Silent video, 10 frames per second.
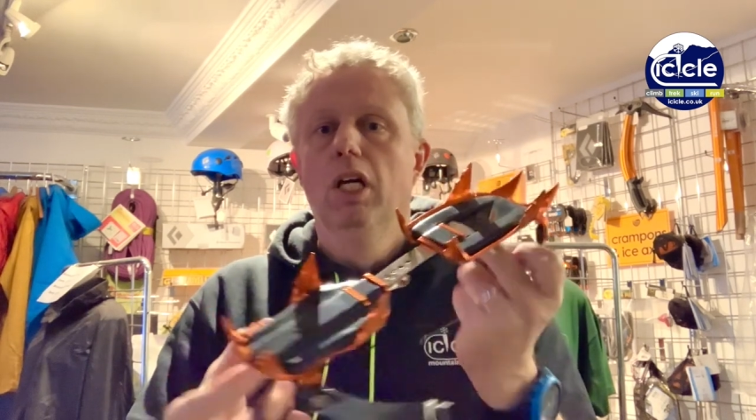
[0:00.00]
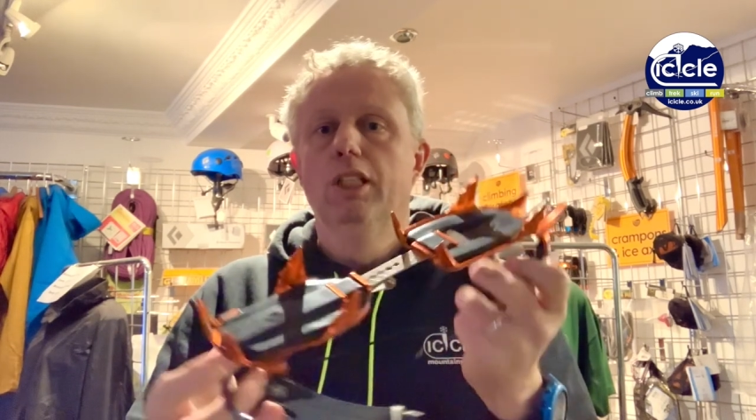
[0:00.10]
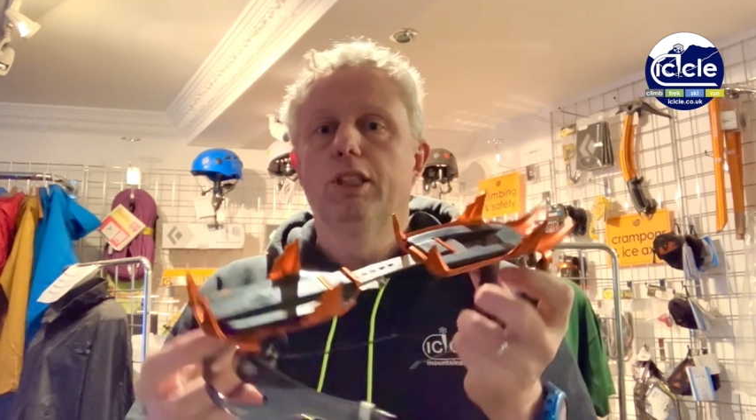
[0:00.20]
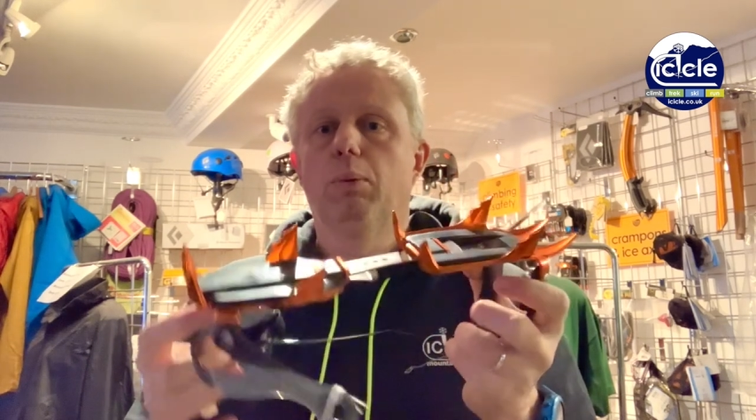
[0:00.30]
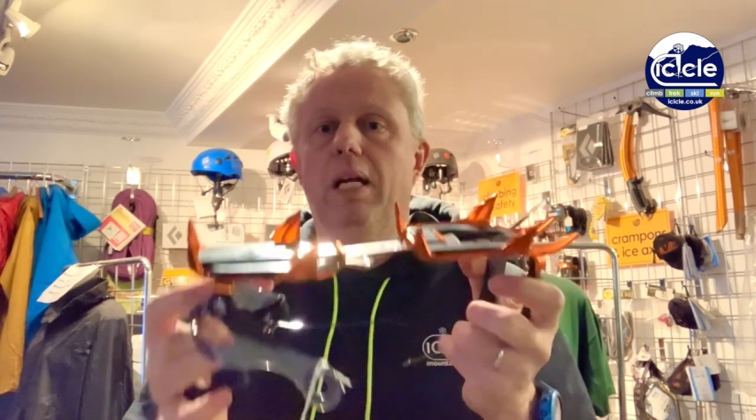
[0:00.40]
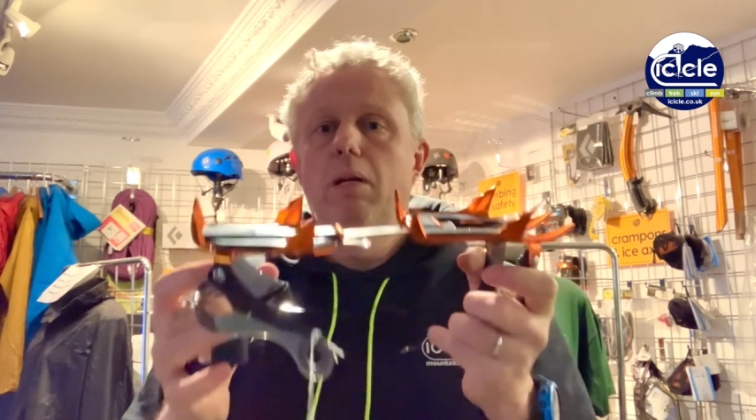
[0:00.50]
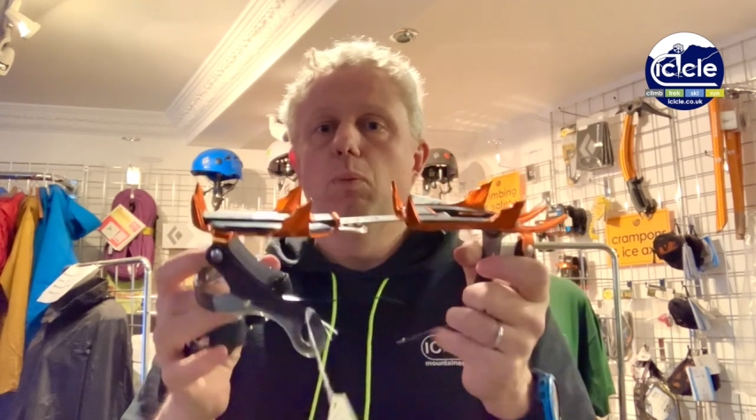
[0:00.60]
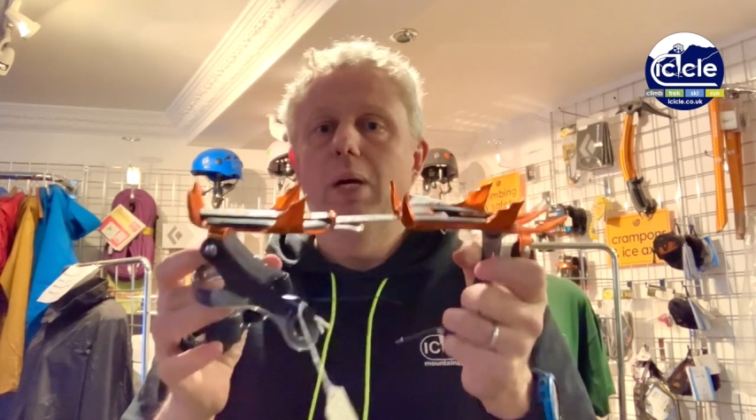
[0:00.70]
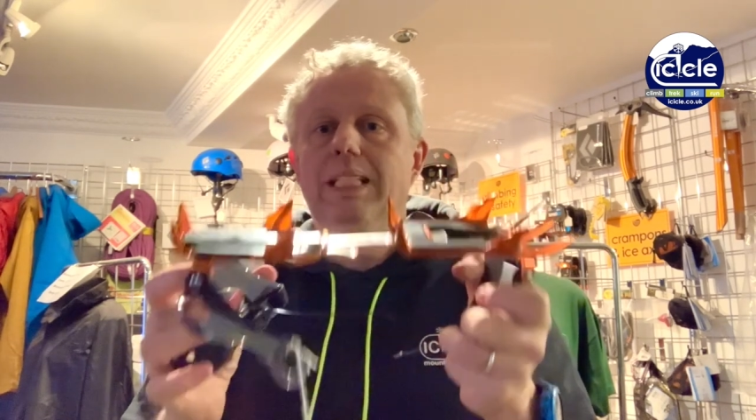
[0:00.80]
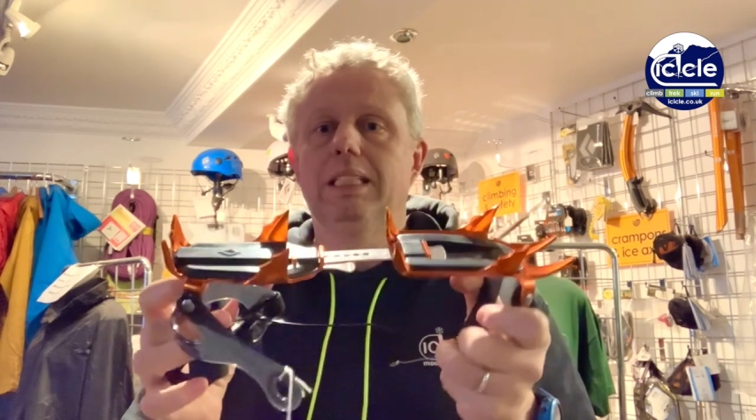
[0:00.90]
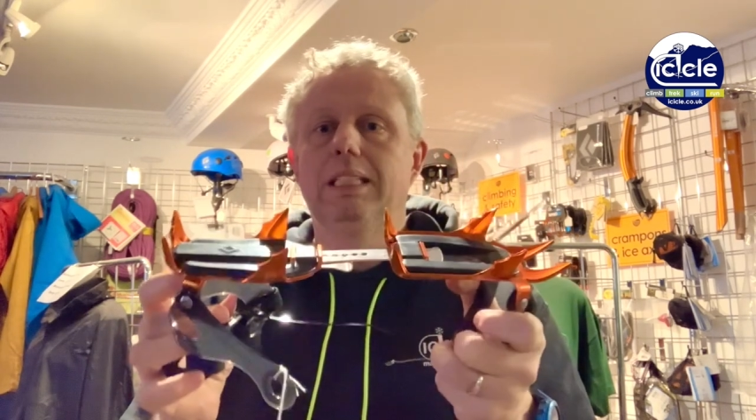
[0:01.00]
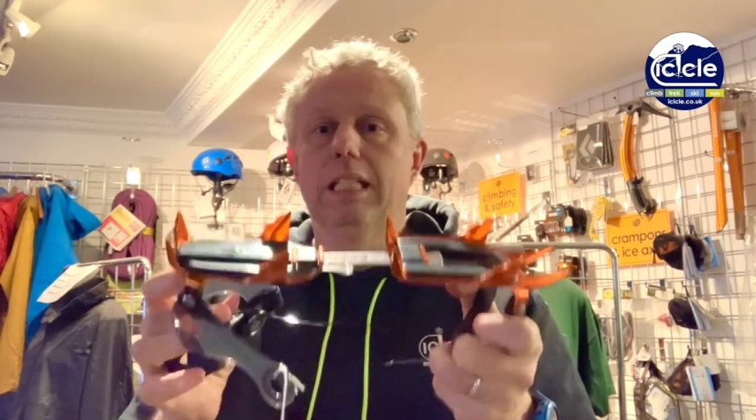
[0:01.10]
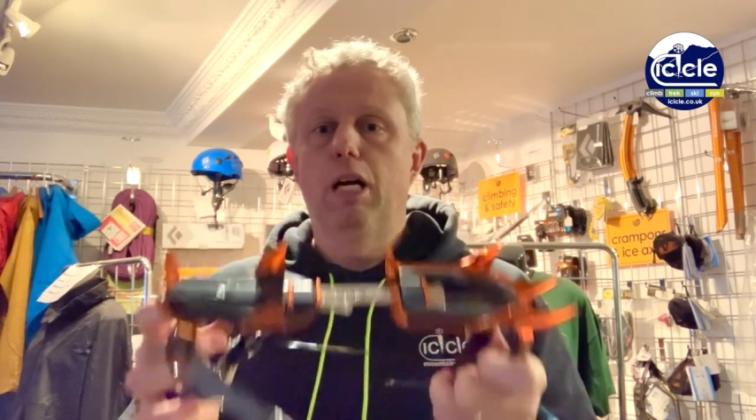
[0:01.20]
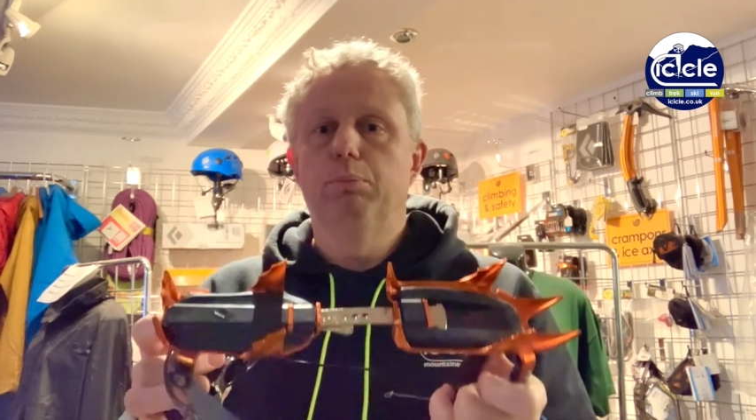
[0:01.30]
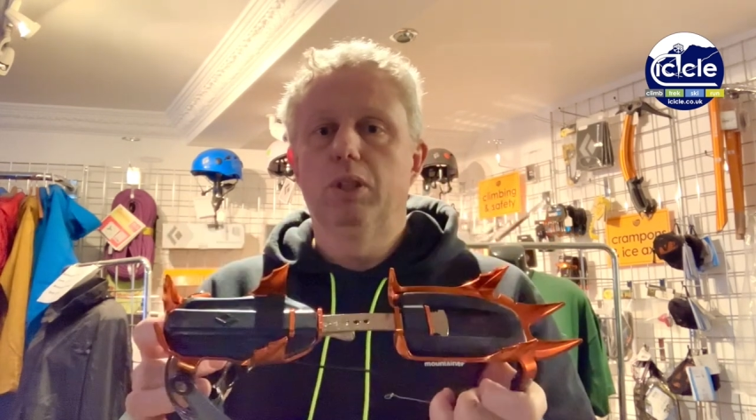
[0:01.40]
So where the weight is
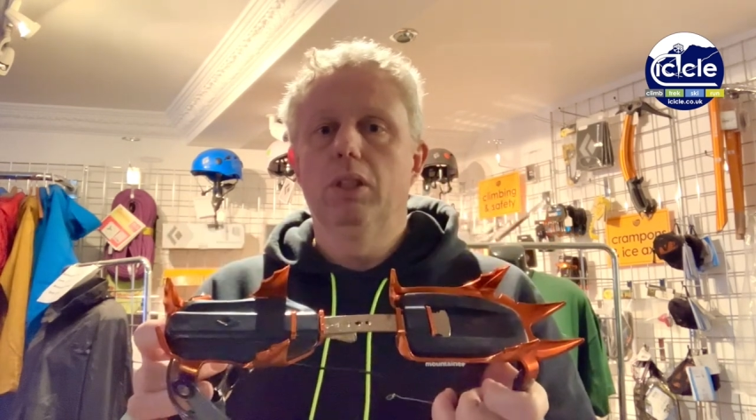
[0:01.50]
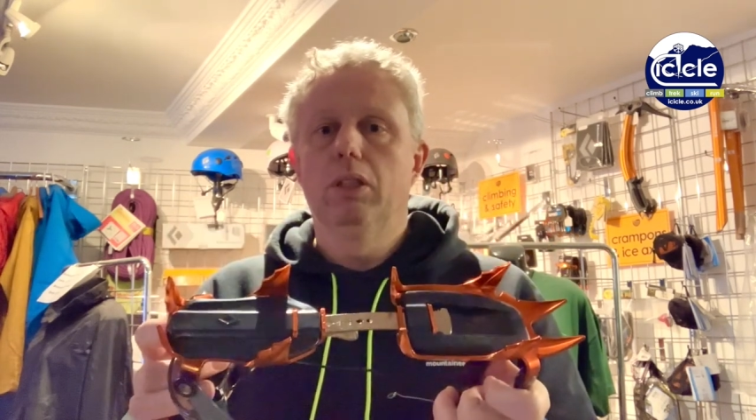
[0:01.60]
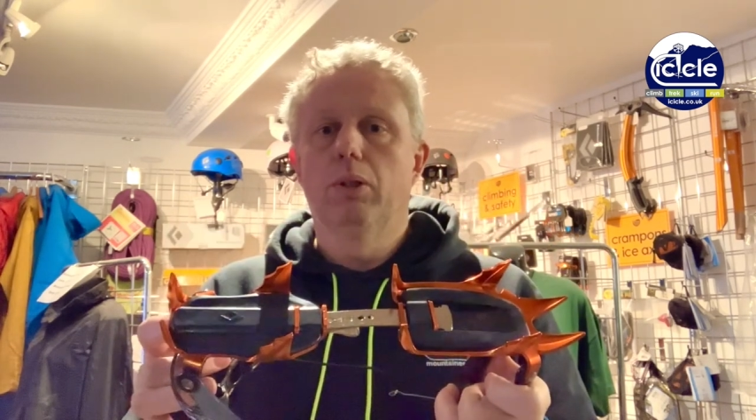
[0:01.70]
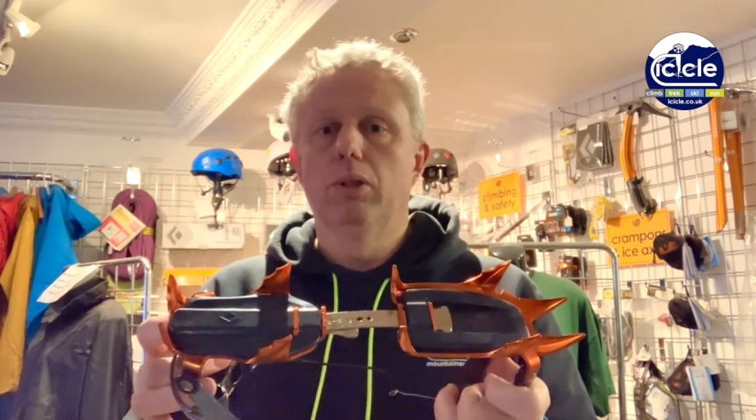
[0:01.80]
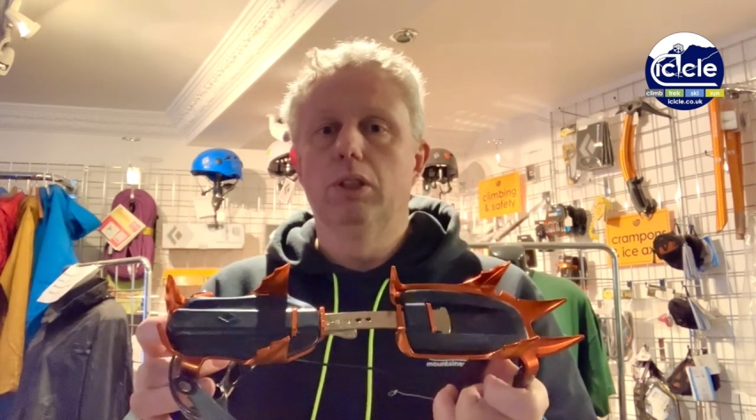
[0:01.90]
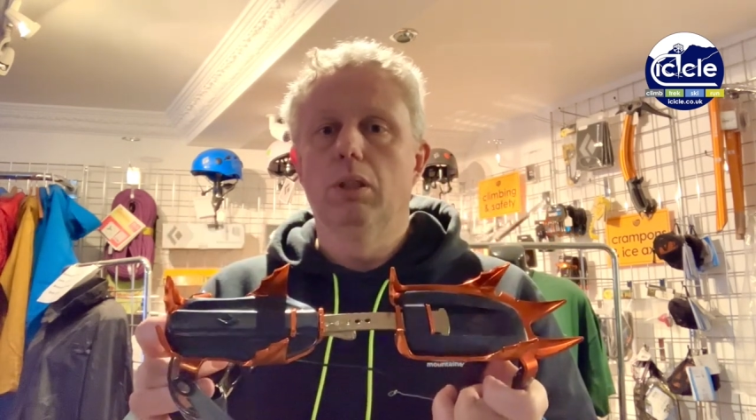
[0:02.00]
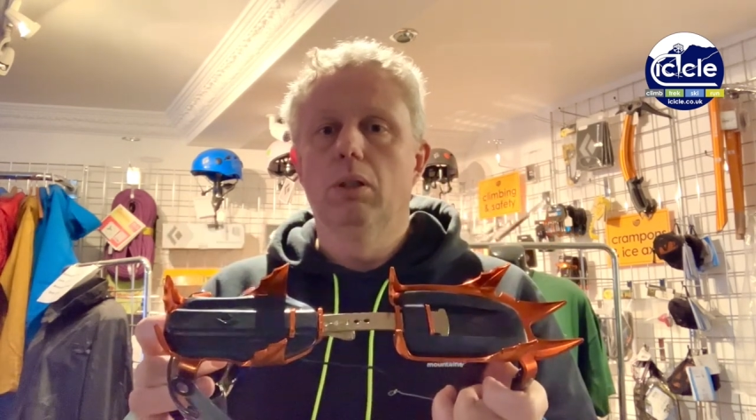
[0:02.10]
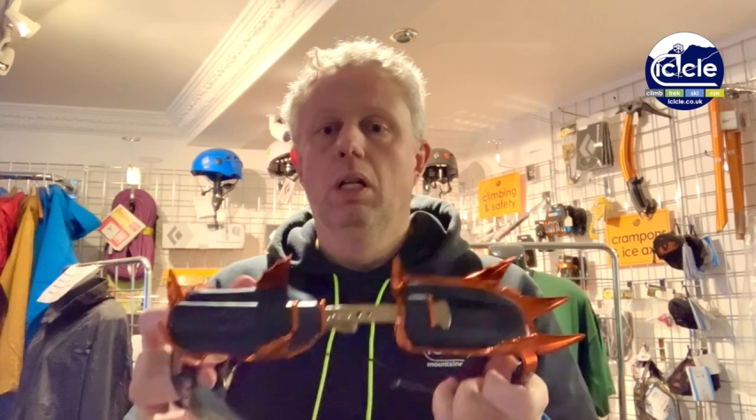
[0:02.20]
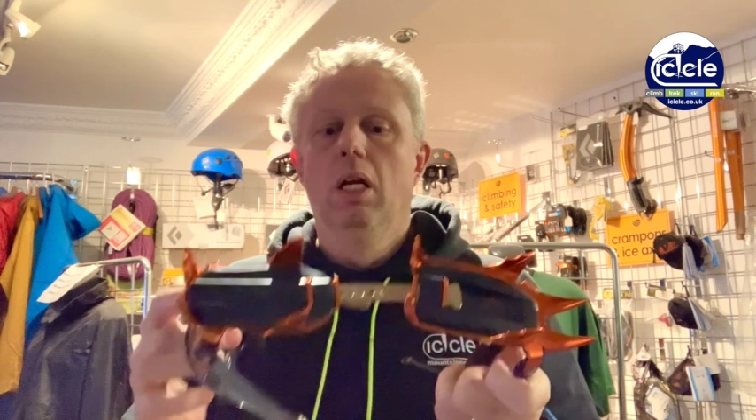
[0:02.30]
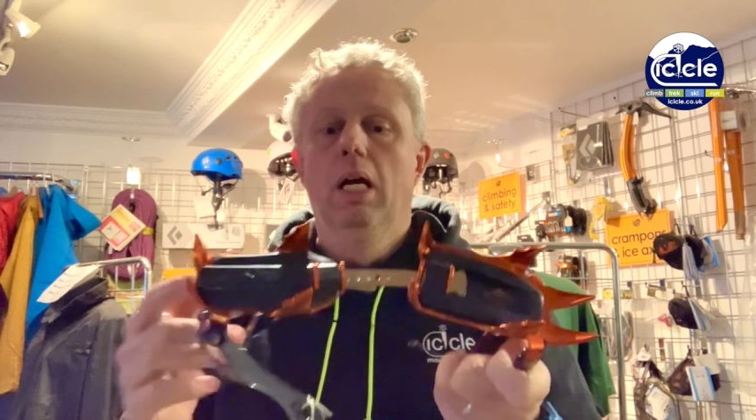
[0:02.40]
absolutely crucial,